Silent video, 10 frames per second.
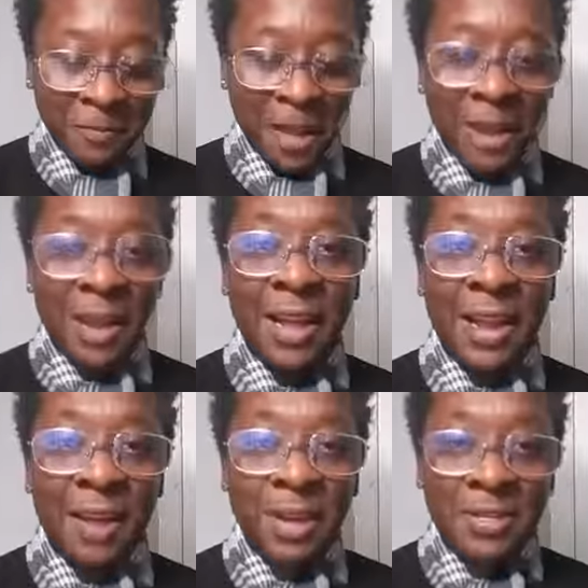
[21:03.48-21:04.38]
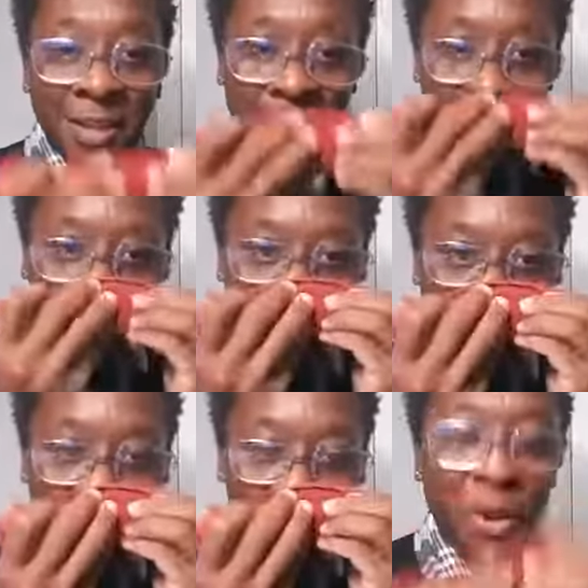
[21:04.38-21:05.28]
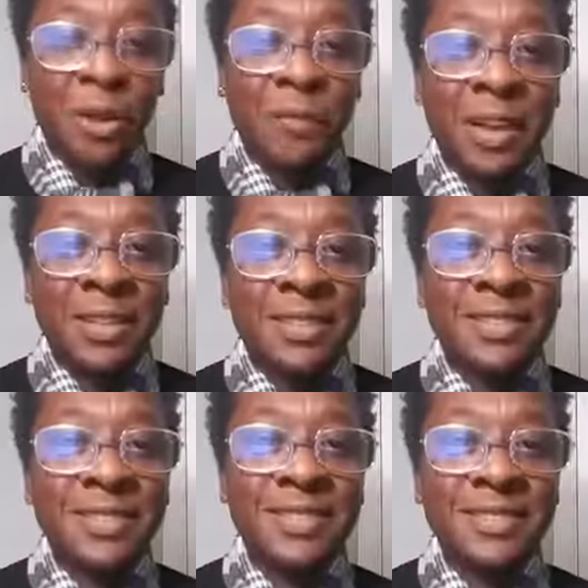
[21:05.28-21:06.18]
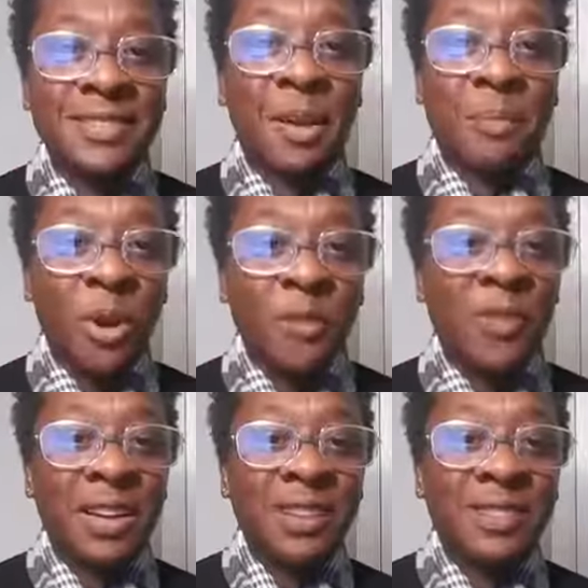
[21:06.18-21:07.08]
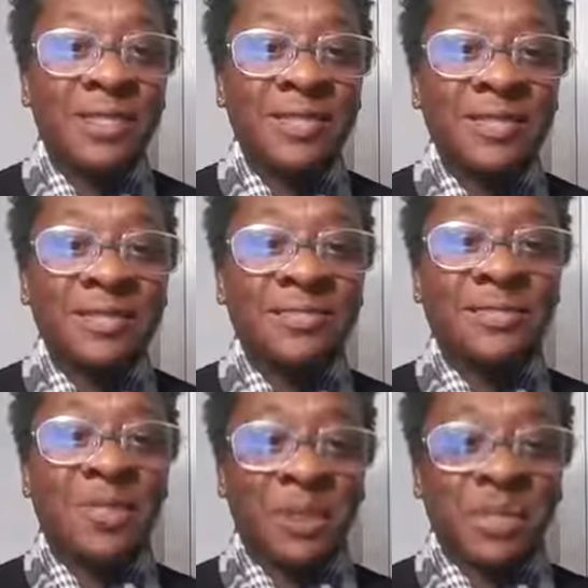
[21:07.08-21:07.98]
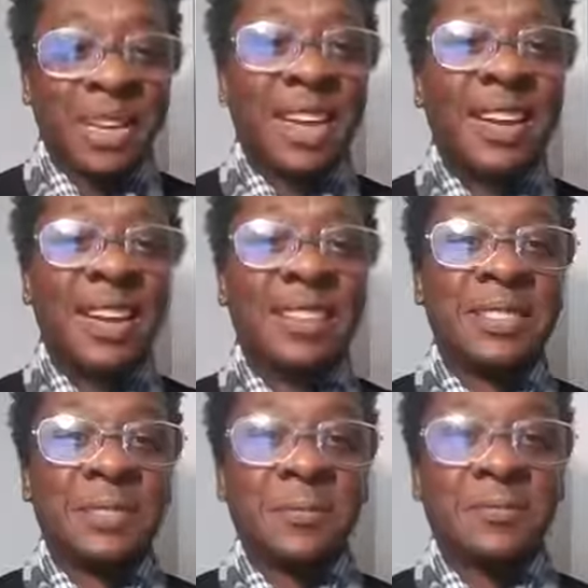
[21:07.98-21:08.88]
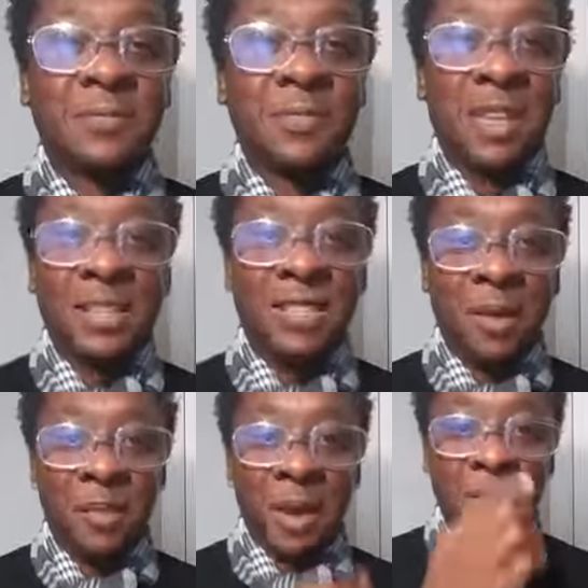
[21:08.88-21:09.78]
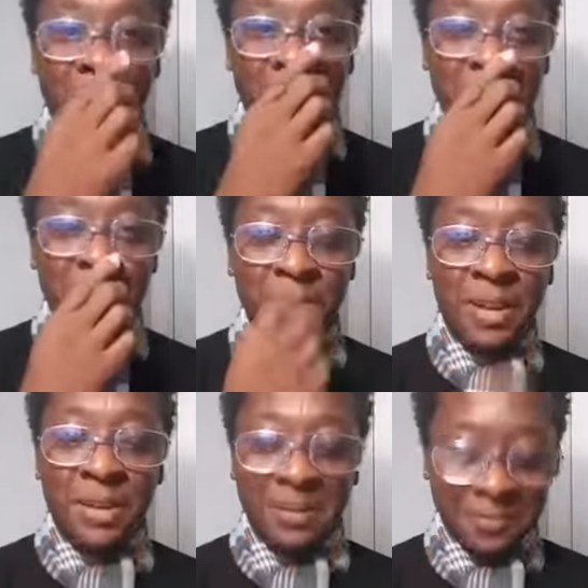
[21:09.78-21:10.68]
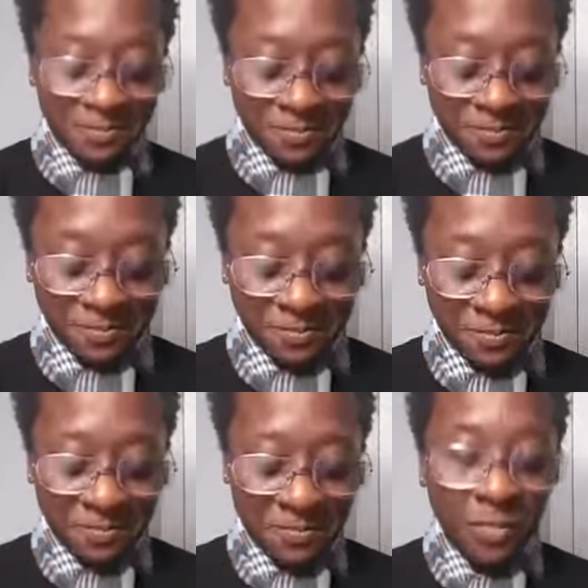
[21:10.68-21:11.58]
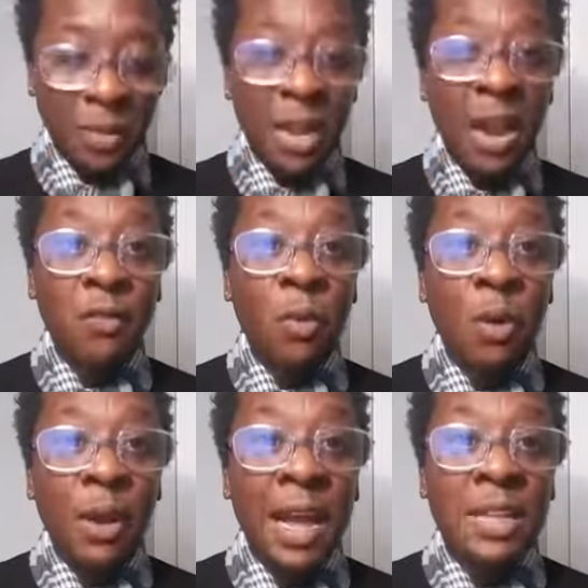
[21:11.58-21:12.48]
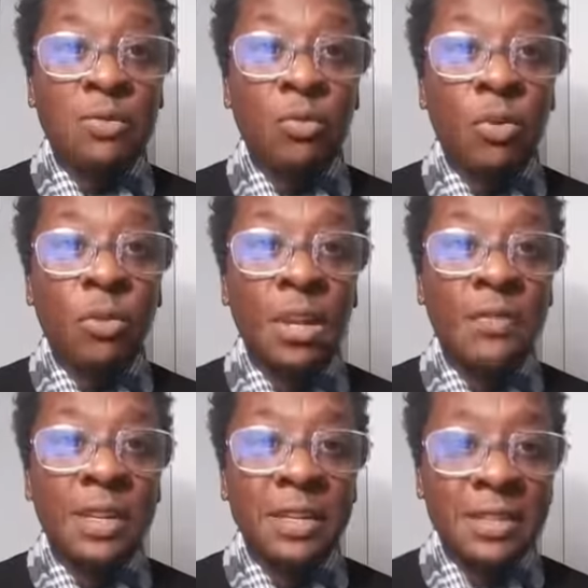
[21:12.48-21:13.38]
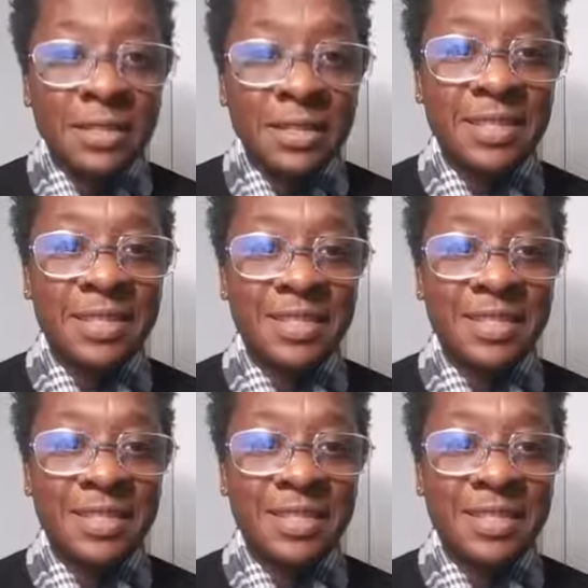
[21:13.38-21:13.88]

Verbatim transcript: I get it. I'm not saying these people aren't perfect. They're perfect. What I'm saying is, that's not my big issue here. Everyone has proclivities.